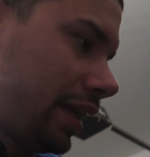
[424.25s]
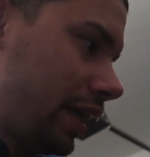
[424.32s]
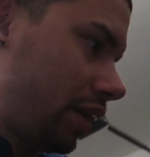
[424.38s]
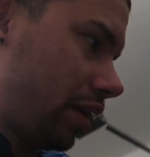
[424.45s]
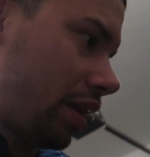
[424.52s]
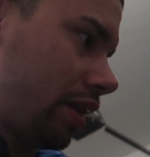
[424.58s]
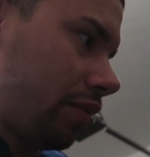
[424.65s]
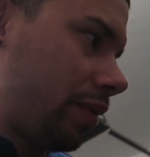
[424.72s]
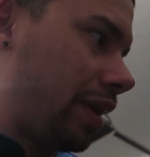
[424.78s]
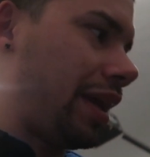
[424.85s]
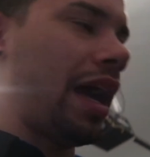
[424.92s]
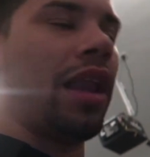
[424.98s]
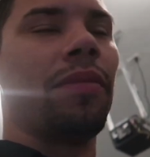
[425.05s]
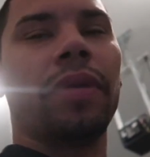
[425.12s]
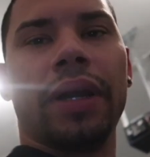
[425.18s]
and
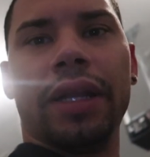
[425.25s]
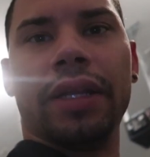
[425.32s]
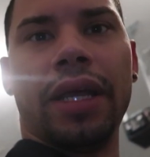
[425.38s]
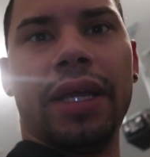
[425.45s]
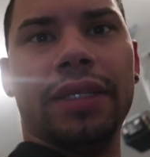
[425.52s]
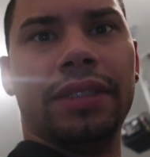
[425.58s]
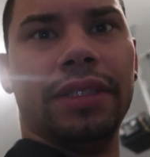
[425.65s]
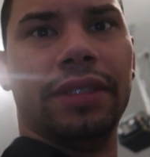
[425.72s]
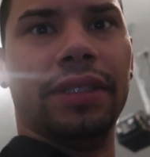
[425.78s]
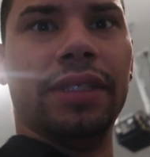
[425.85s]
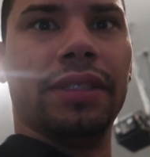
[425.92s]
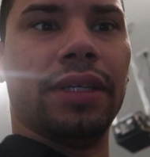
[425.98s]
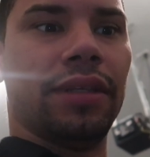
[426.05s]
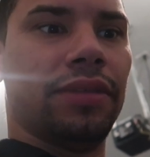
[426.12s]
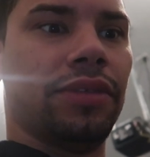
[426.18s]
recalibrating the
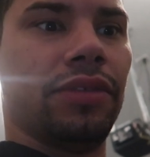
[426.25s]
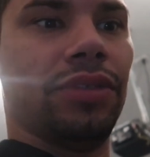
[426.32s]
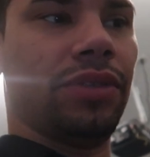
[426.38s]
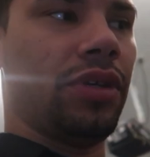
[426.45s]
ACC sensor.